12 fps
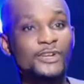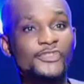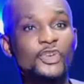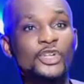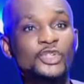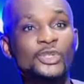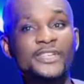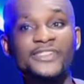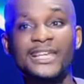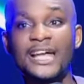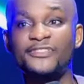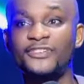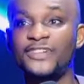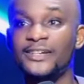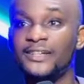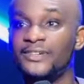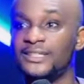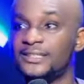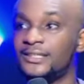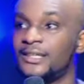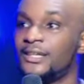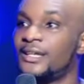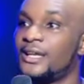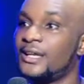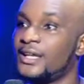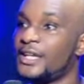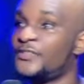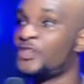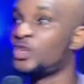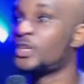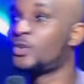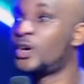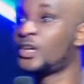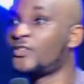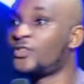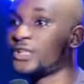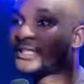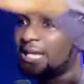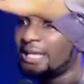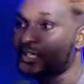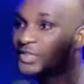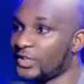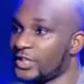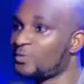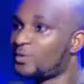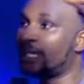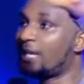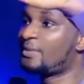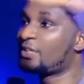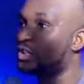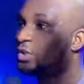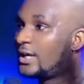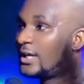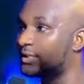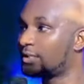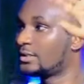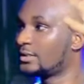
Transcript: many of you want to live a life of relevance? If you know the word of God, challenge you this morning. Let me see your hand.